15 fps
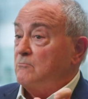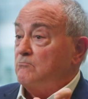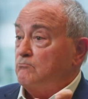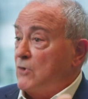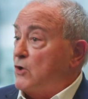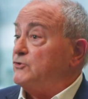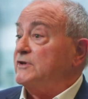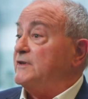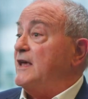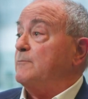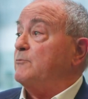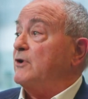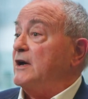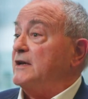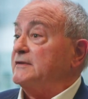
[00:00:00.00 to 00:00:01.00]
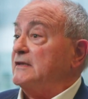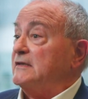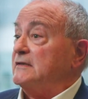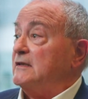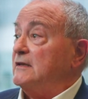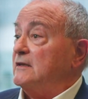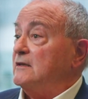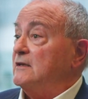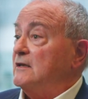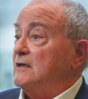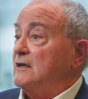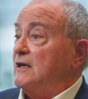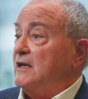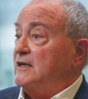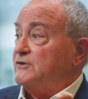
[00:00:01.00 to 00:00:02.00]
Most of that processing
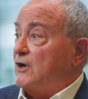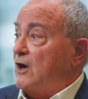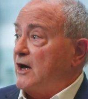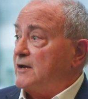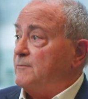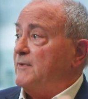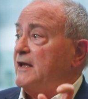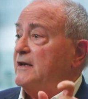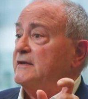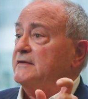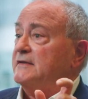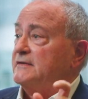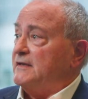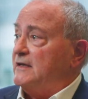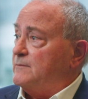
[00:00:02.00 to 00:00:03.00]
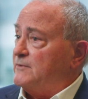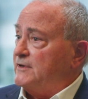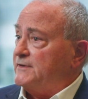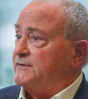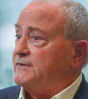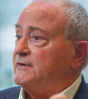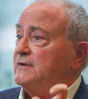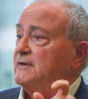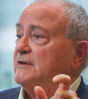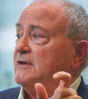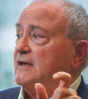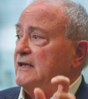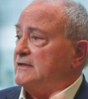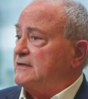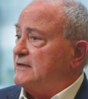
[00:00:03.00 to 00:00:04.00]
is automated, seamless,
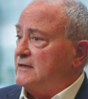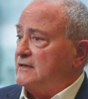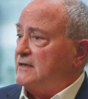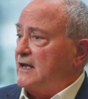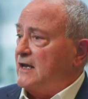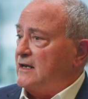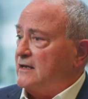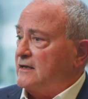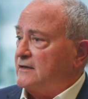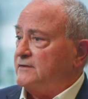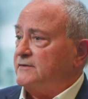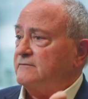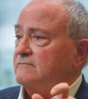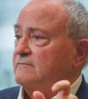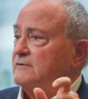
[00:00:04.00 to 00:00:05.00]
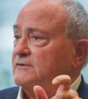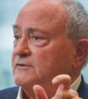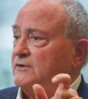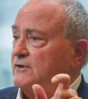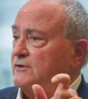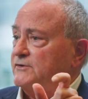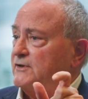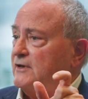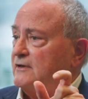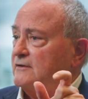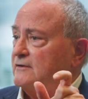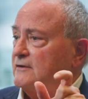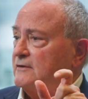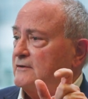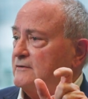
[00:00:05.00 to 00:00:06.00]
instantaneous. It's
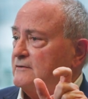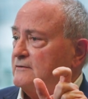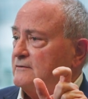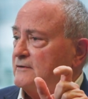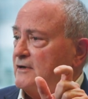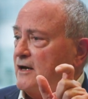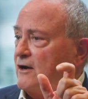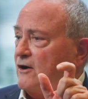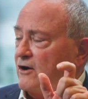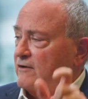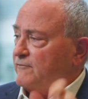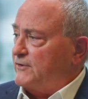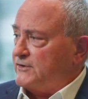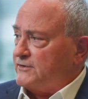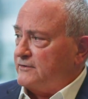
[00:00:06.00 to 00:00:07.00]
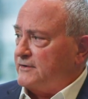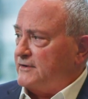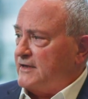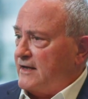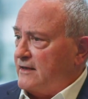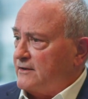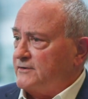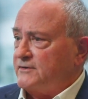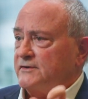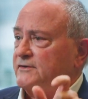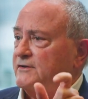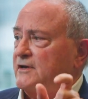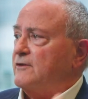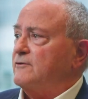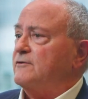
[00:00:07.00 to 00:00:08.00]
using artificial
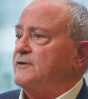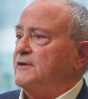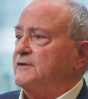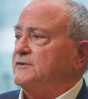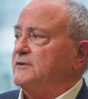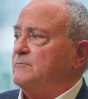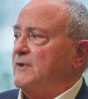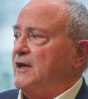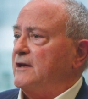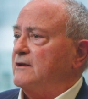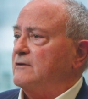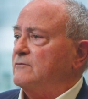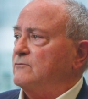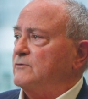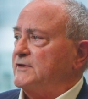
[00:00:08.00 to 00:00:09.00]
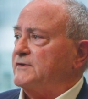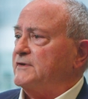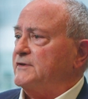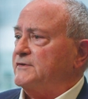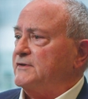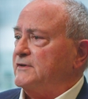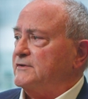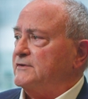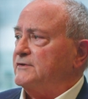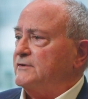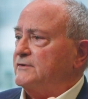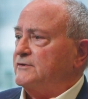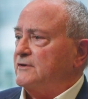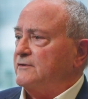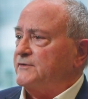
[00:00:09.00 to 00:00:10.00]
intelligence and other things to make risk decisions
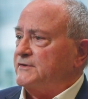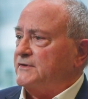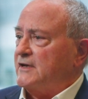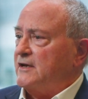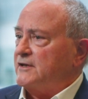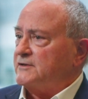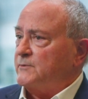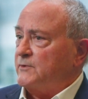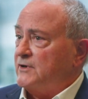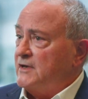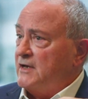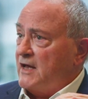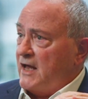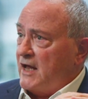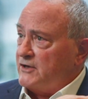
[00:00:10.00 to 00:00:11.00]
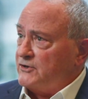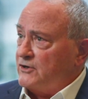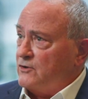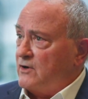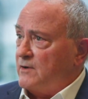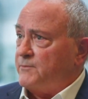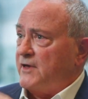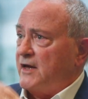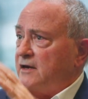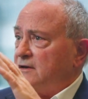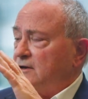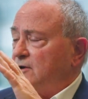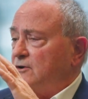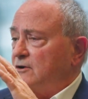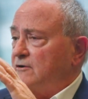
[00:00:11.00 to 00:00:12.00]
and service the customer. As you go up that
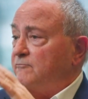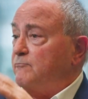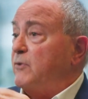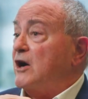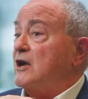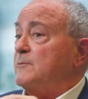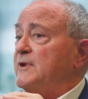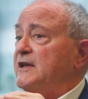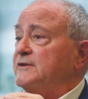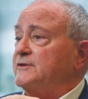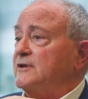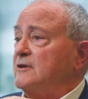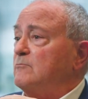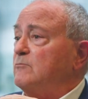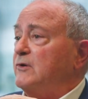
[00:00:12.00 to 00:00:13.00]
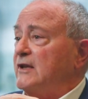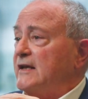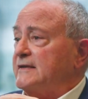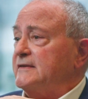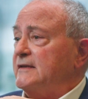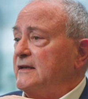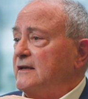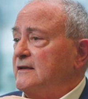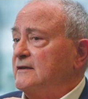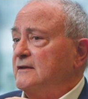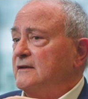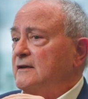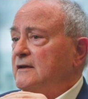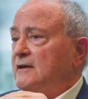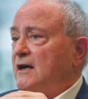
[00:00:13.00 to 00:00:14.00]
curve, partly because of complexity
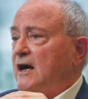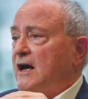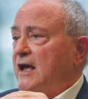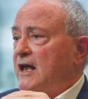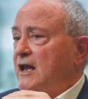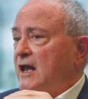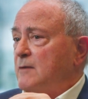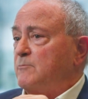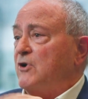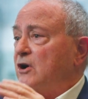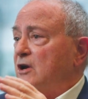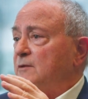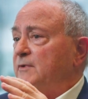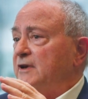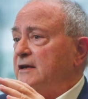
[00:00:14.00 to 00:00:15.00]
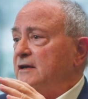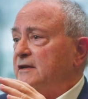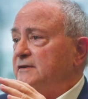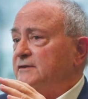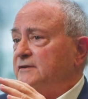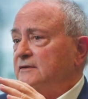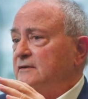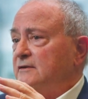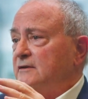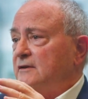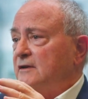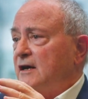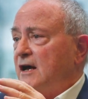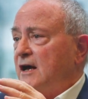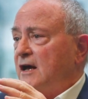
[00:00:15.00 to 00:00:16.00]
and partly because
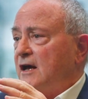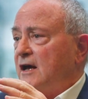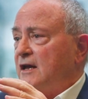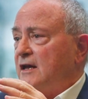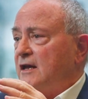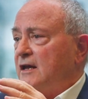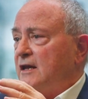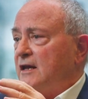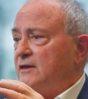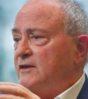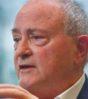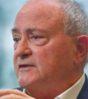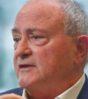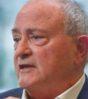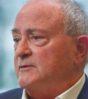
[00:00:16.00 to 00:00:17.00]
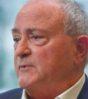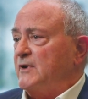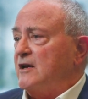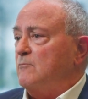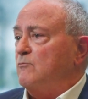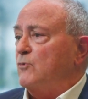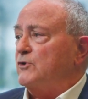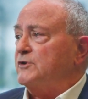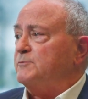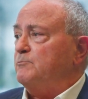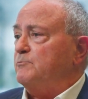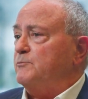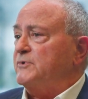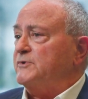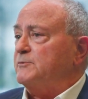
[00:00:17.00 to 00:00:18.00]
these things become more
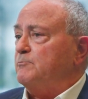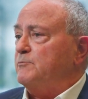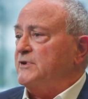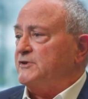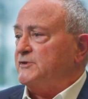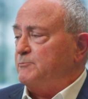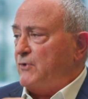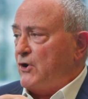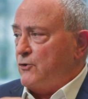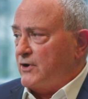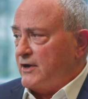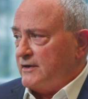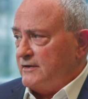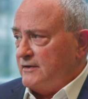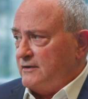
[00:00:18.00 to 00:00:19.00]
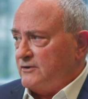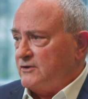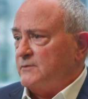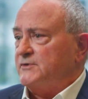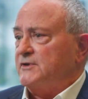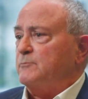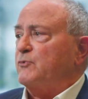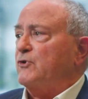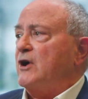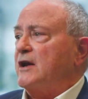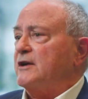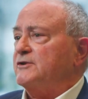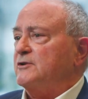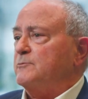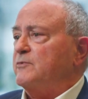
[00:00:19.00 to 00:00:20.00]
bespoke in terms of the
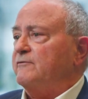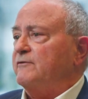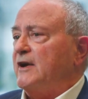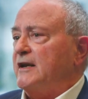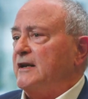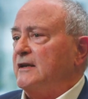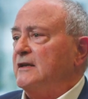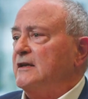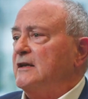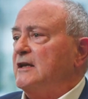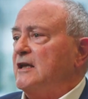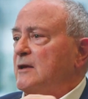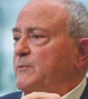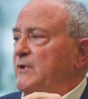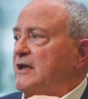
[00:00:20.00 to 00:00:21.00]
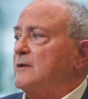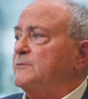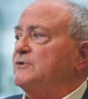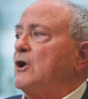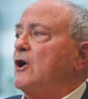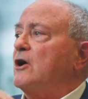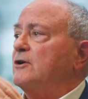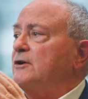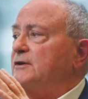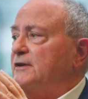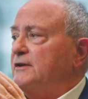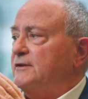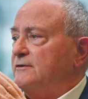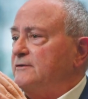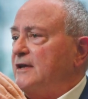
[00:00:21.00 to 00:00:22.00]
products you're providing, it becomes harder
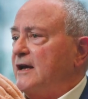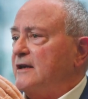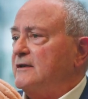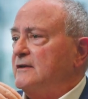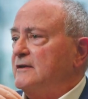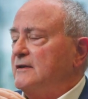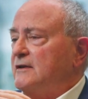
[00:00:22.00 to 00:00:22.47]
to do that.